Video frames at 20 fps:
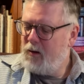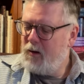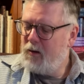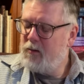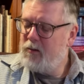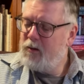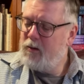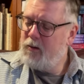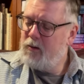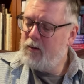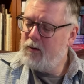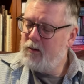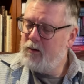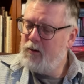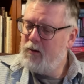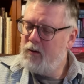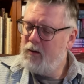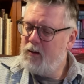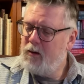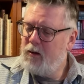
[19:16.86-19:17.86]
I think
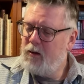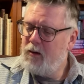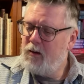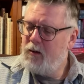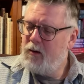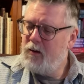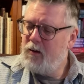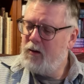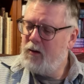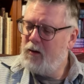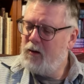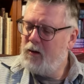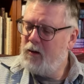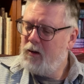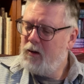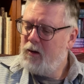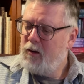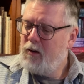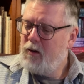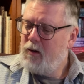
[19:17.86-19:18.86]
the that
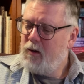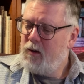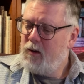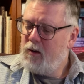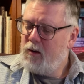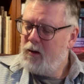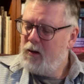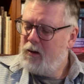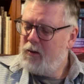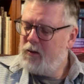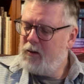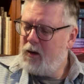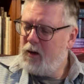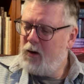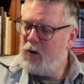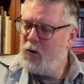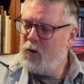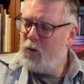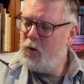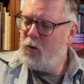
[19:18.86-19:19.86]

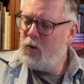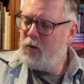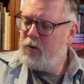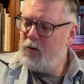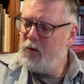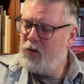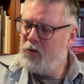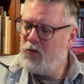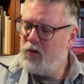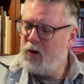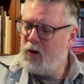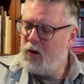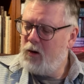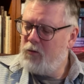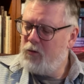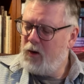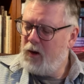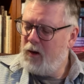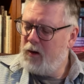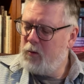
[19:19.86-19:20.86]
whole genre
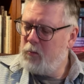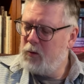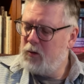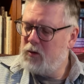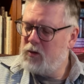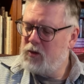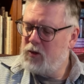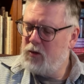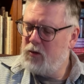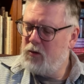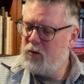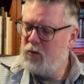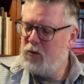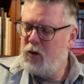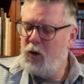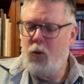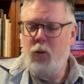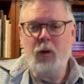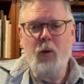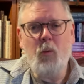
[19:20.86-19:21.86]
of animals
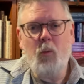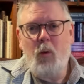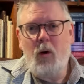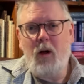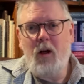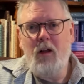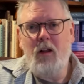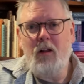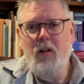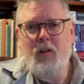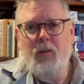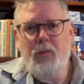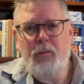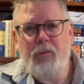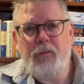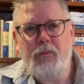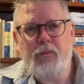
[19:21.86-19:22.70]
going wild